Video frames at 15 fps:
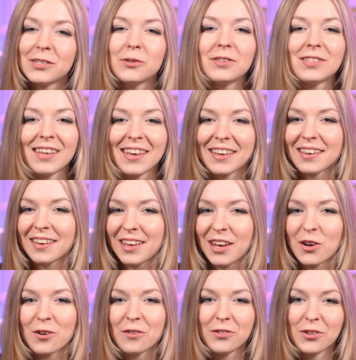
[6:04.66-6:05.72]
to taking
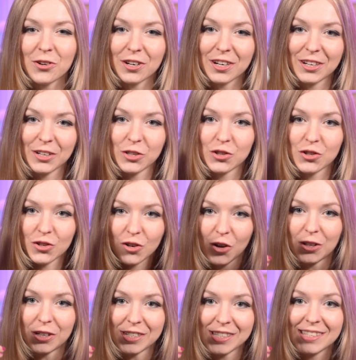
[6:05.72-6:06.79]
care of your
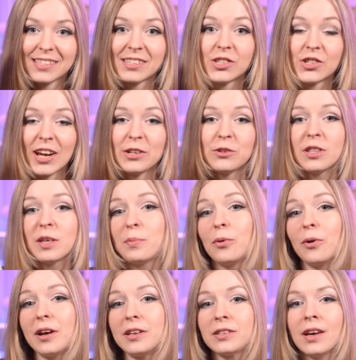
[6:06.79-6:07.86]
controllers. Straight to the
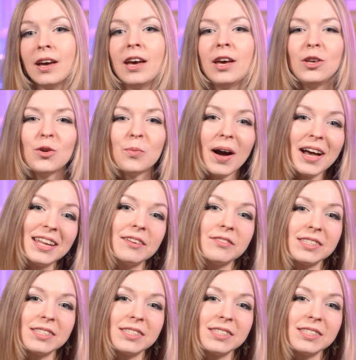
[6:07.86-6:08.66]
point. You might have